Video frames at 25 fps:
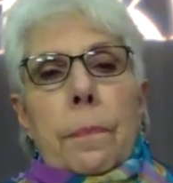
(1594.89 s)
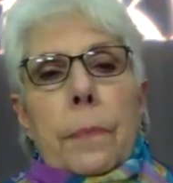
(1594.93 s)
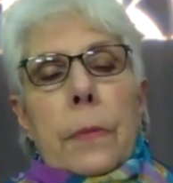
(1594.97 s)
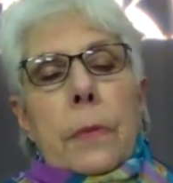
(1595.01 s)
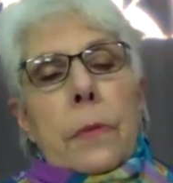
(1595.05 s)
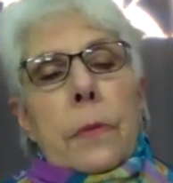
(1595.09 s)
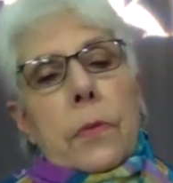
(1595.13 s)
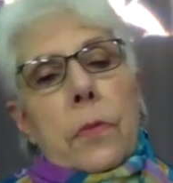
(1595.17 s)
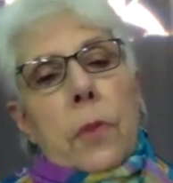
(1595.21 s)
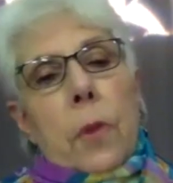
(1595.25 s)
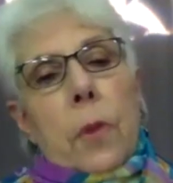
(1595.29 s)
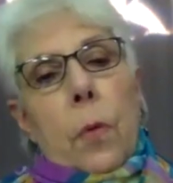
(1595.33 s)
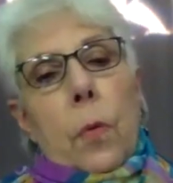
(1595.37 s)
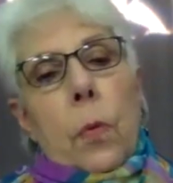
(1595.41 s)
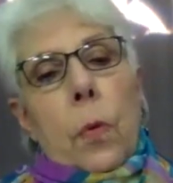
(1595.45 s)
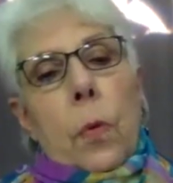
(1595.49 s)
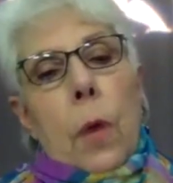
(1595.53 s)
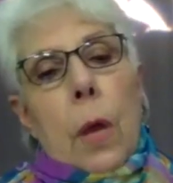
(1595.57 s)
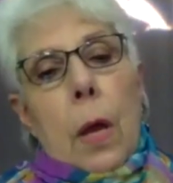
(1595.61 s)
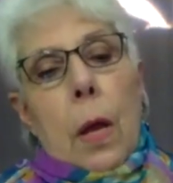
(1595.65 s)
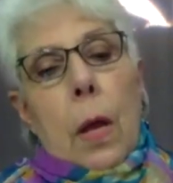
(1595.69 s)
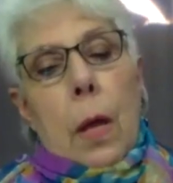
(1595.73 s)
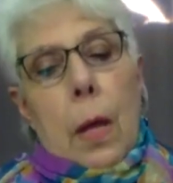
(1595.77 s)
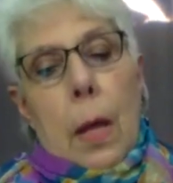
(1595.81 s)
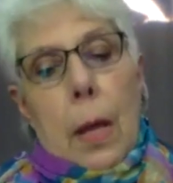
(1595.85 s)
So
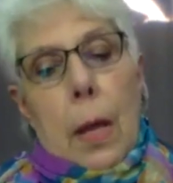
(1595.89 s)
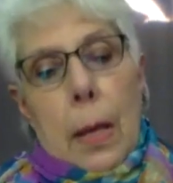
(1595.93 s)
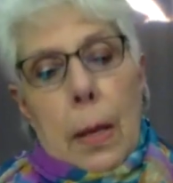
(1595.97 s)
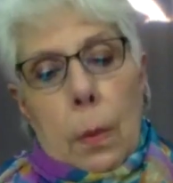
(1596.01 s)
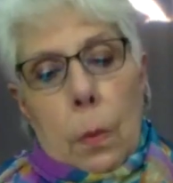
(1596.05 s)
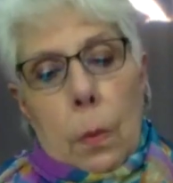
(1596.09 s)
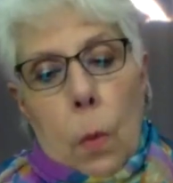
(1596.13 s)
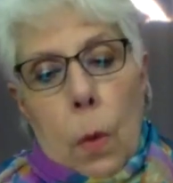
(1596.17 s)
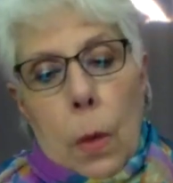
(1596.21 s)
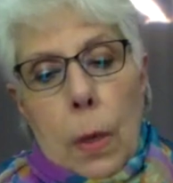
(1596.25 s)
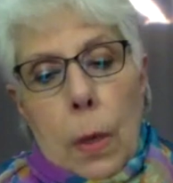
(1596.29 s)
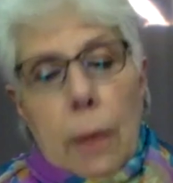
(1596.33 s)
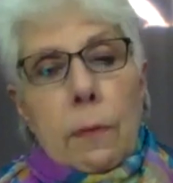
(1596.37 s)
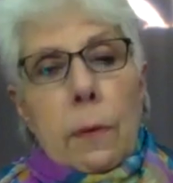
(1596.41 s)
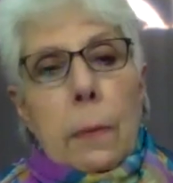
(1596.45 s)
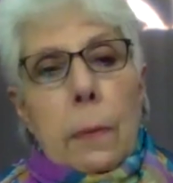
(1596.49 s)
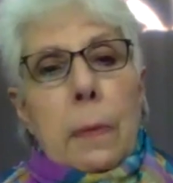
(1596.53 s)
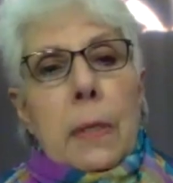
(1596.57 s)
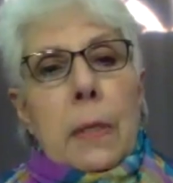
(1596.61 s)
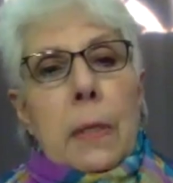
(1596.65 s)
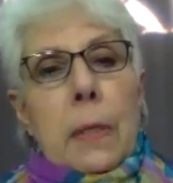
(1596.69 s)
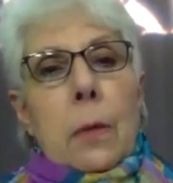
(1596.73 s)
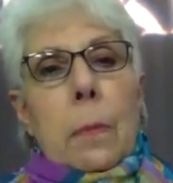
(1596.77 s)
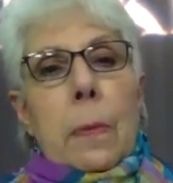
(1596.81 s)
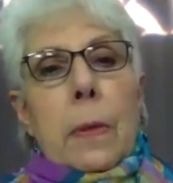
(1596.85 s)
I want
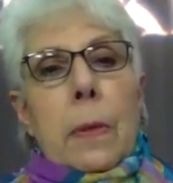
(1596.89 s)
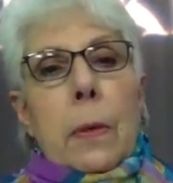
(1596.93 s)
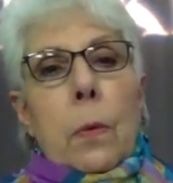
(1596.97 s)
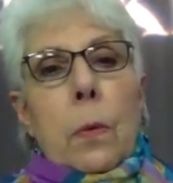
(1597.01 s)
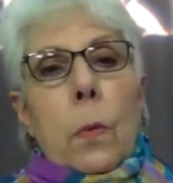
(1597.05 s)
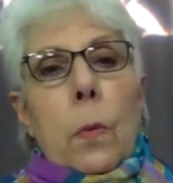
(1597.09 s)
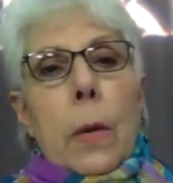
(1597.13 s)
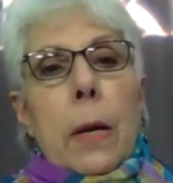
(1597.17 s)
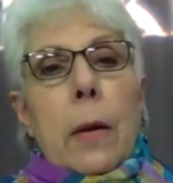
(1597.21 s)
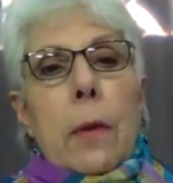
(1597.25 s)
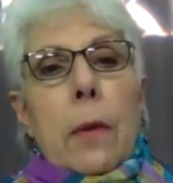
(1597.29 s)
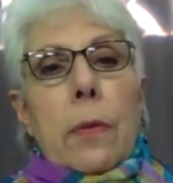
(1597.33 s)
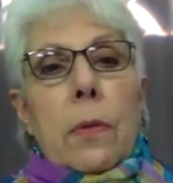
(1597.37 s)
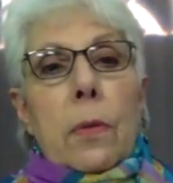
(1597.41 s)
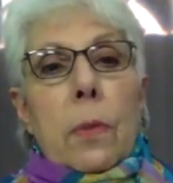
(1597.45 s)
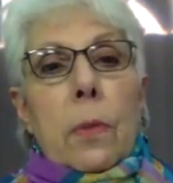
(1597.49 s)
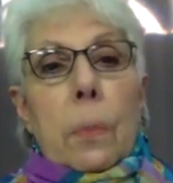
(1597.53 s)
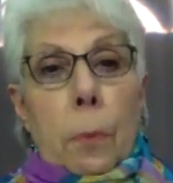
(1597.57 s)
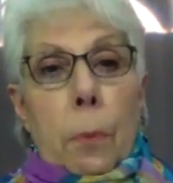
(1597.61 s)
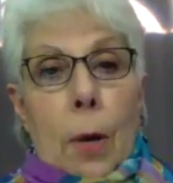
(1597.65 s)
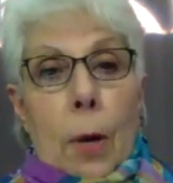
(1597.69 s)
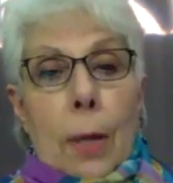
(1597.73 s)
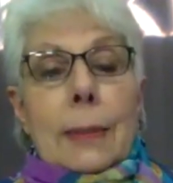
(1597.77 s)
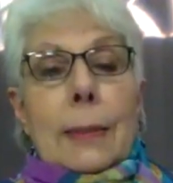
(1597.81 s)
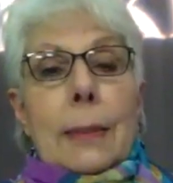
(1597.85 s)
everybody to be aware that the
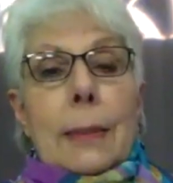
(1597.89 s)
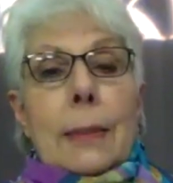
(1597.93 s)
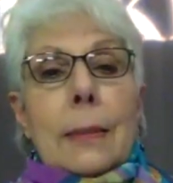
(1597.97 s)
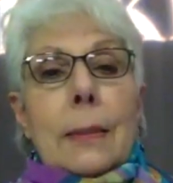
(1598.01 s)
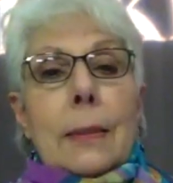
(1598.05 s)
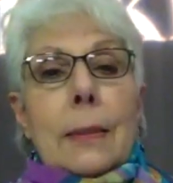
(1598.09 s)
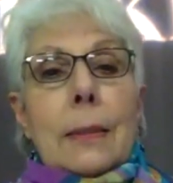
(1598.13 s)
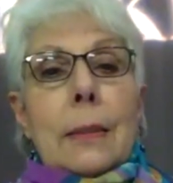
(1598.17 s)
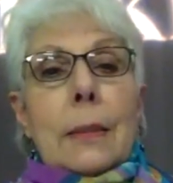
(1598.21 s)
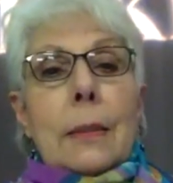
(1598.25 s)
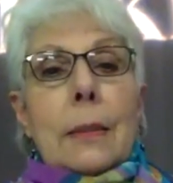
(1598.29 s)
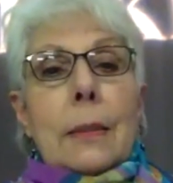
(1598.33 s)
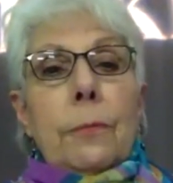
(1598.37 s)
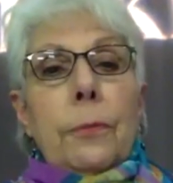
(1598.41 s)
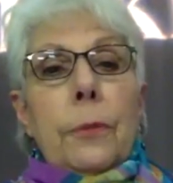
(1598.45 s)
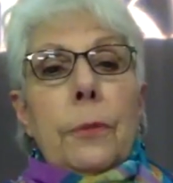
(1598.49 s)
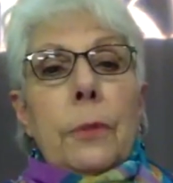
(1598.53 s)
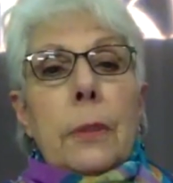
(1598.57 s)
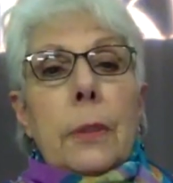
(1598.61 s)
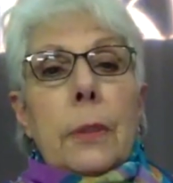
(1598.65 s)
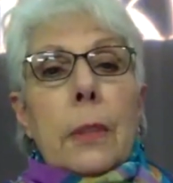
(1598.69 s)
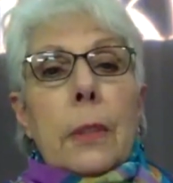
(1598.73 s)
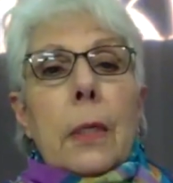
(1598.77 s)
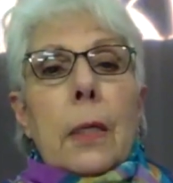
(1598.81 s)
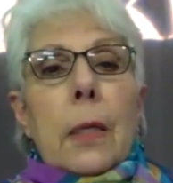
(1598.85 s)
process is
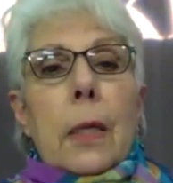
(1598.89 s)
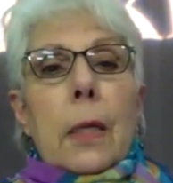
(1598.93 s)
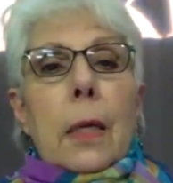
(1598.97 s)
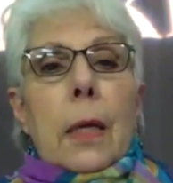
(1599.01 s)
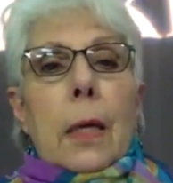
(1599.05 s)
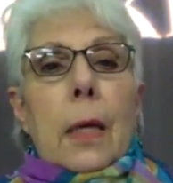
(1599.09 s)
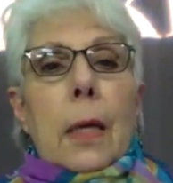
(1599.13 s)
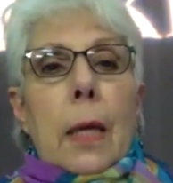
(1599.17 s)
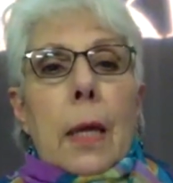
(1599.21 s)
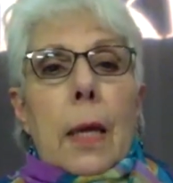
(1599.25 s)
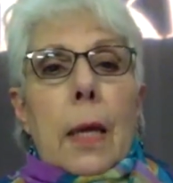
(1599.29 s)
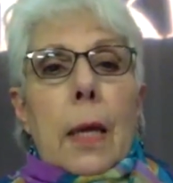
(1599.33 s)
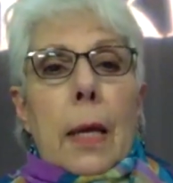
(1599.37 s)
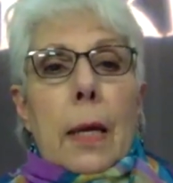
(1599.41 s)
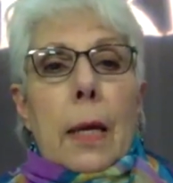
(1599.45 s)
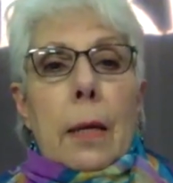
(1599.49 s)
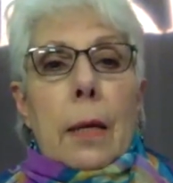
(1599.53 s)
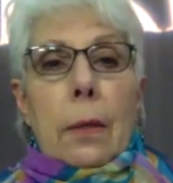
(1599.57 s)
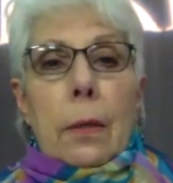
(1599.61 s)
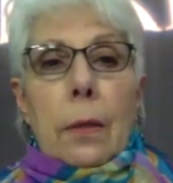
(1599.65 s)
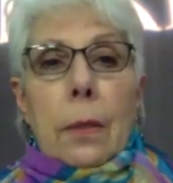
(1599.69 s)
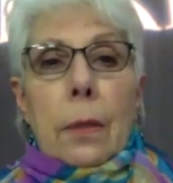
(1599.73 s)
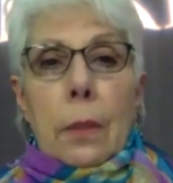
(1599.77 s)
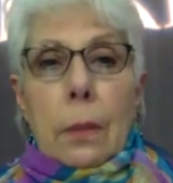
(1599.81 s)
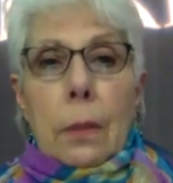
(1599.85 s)
different
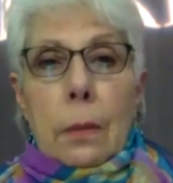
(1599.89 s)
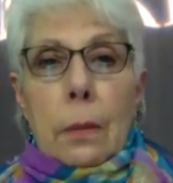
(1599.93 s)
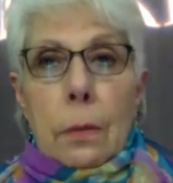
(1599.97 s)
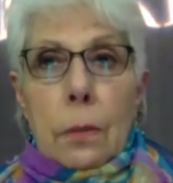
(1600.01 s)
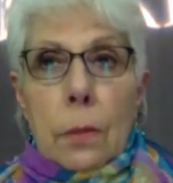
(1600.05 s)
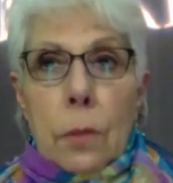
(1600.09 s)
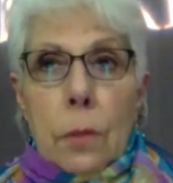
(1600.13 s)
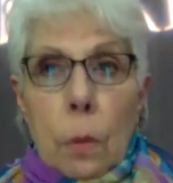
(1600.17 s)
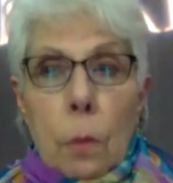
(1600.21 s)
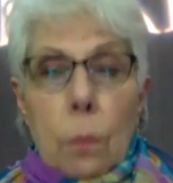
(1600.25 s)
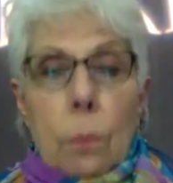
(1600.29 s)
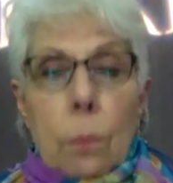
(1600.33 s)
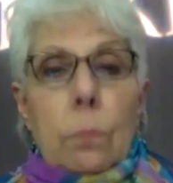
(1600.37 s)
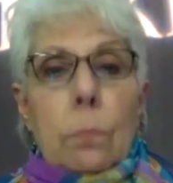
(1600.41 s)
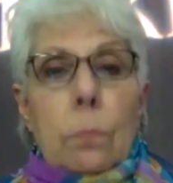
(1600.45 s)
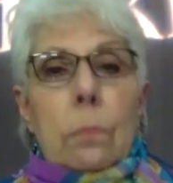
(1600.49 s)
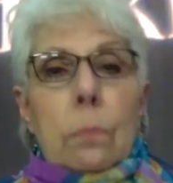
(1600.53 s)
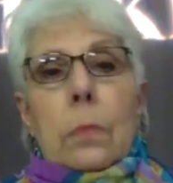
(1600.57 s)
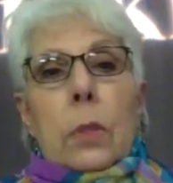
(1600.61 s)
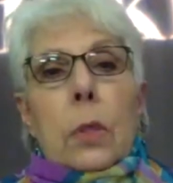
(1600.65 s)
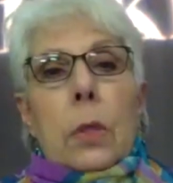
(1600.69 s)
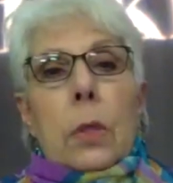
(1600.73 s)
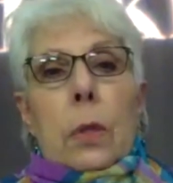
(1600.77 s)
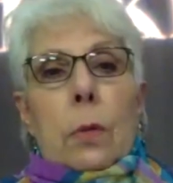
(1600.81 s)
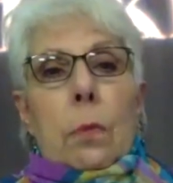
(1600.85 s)
and don't,
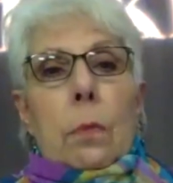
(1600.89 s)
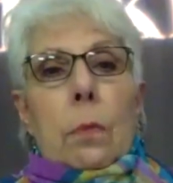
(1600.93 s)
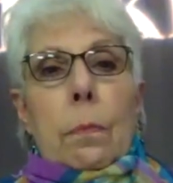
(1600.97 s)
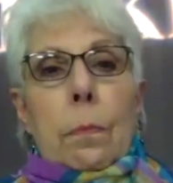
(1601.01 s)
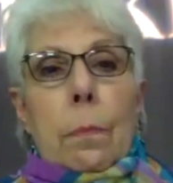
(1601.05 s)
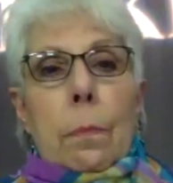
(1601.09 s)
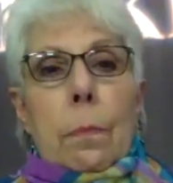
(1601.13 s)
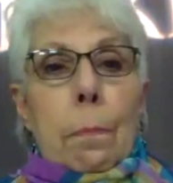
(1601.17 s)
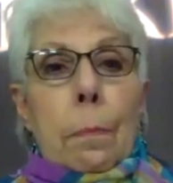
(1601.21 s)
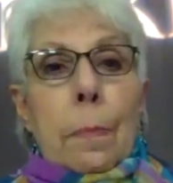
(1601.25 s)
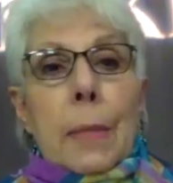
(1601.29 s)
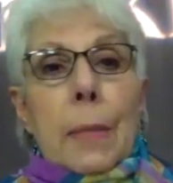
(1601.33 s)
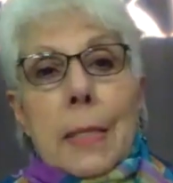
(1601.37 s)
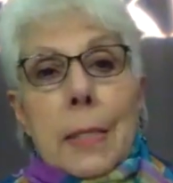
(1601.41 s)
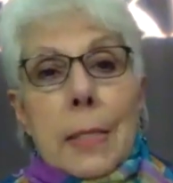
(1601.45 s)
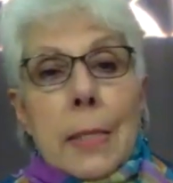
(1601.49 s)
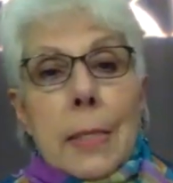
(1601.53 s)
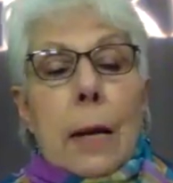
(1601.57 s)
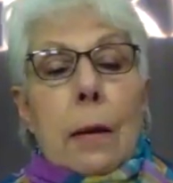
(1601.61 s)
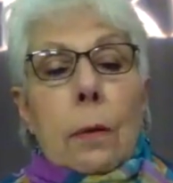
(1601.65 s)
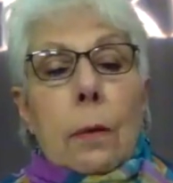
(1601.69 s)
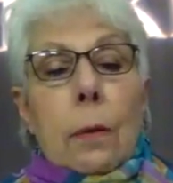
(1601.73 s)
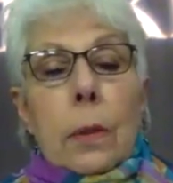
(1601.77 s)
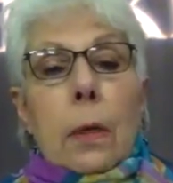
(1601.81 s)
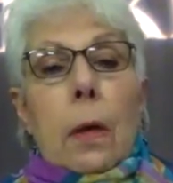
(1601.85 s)
you know, miss
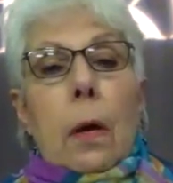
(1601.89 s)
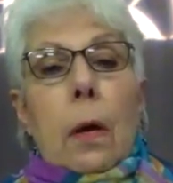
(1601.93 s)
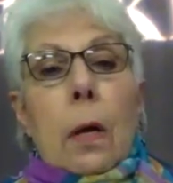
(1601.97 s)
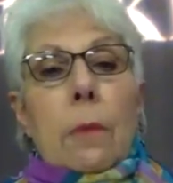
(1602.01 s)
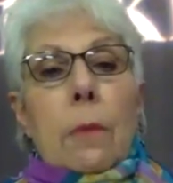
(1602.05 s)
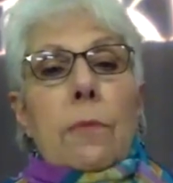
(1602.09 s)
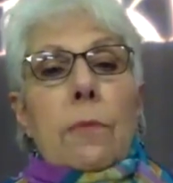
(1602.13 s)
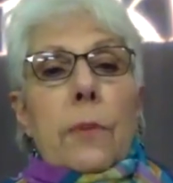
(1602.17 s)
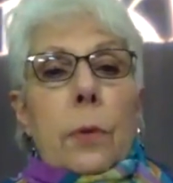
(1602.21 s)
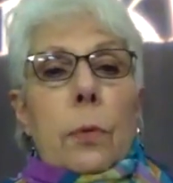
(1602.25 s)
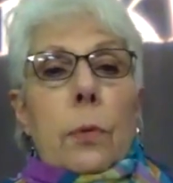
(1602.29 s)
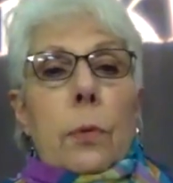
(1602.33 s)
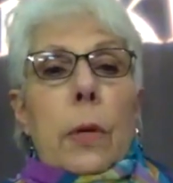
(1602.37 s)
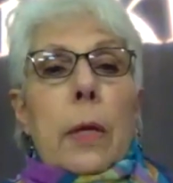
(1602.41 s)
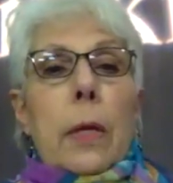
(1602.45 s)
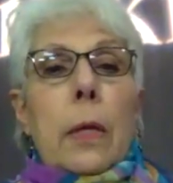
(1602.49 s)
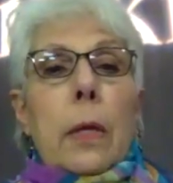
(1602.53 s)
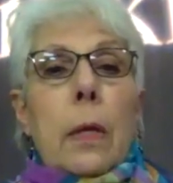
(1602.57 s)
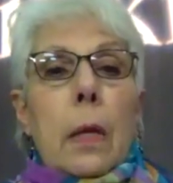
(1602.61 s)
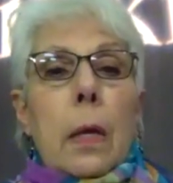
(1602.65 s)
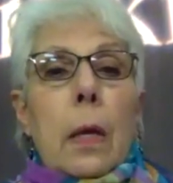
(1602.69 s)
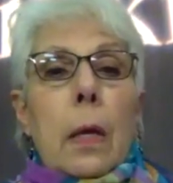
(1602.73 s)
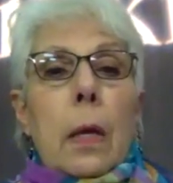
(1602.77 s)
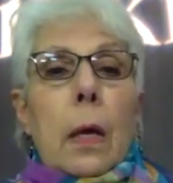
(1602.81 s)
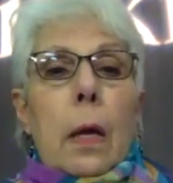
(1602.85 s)
out on voting,